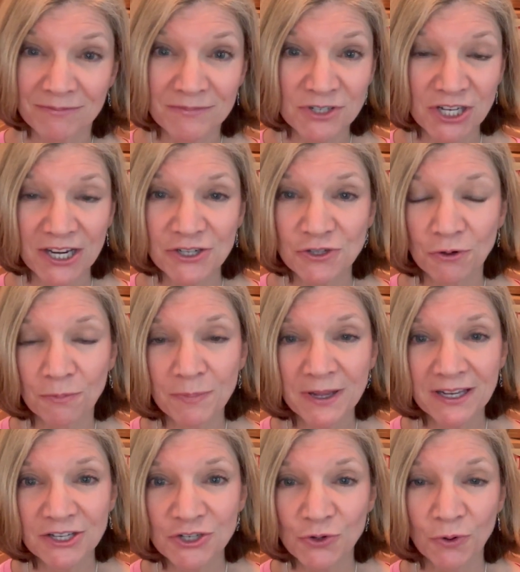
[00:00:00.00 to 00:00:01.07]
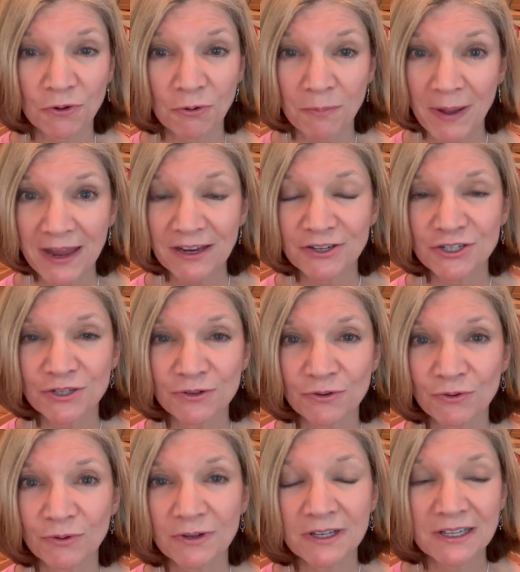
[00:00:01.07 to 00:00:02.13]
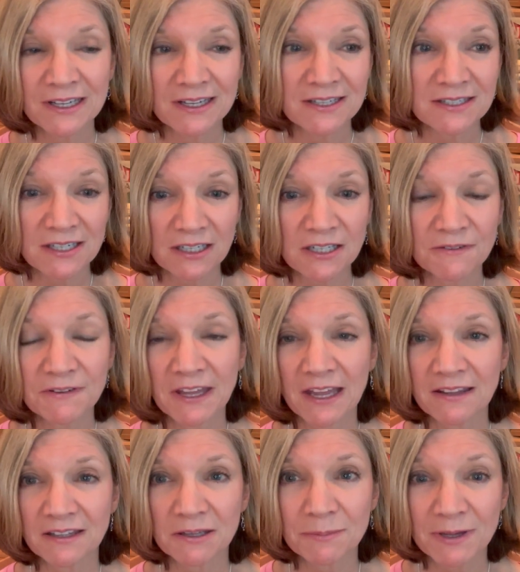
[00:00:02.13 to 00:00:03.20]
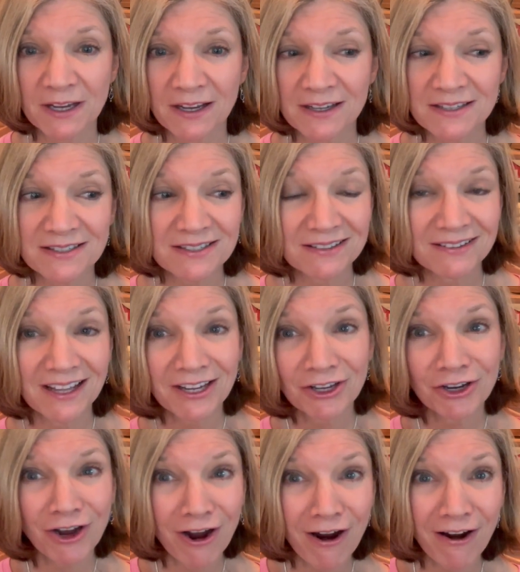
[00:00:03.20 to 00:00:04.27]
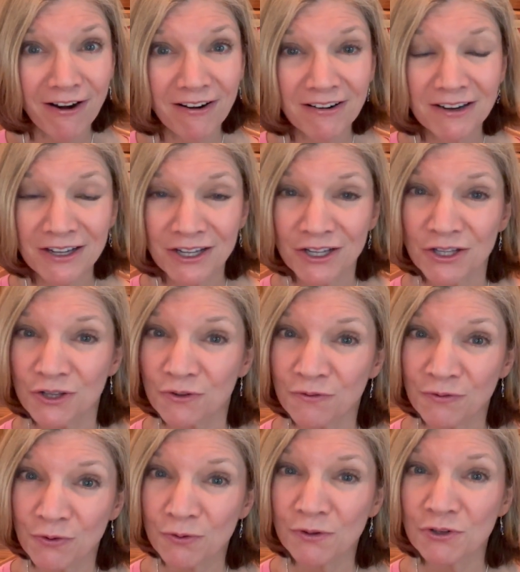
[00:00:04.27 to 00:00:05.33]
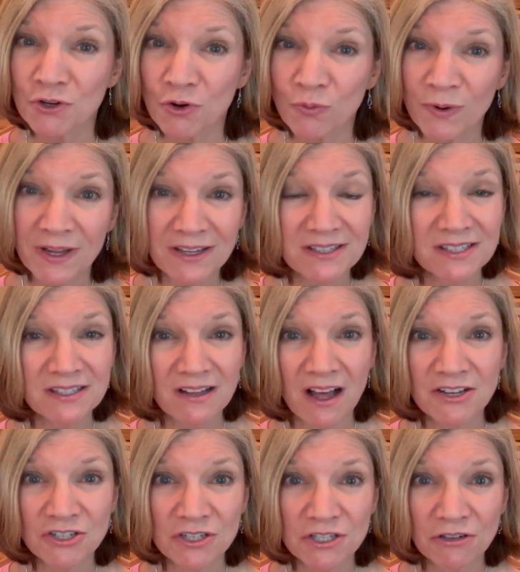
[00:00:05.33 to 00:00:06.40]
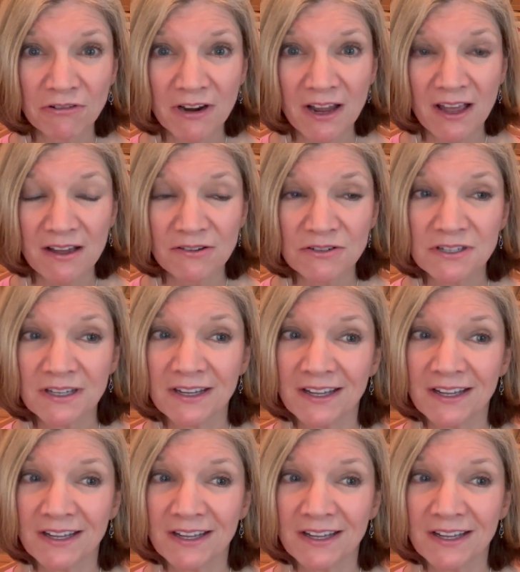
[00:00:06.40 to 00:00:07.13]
change their pitch or their bank too significantly because like a car, the fuel in your wings sloshes around.